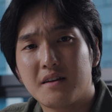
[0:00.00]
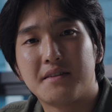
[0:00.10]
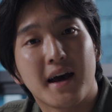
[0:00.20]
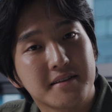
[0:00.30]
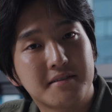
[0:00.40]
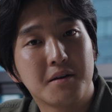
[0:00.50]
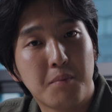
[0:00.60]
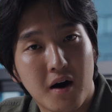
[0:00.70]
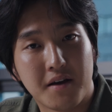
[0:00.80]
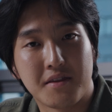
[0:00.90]
That's the
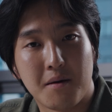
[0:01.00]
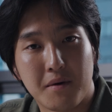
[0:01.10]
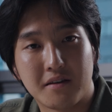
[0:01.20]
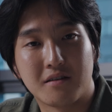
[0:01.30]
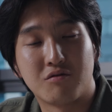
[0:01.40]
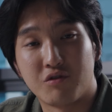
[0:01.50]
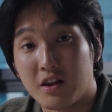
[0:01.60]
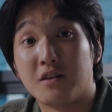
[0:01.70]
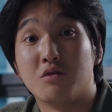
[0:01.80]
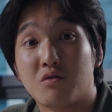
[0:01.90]
part that makes this
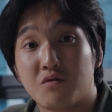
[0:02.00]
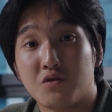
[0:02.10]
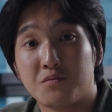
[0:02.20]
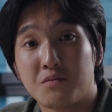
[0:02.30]
really useful.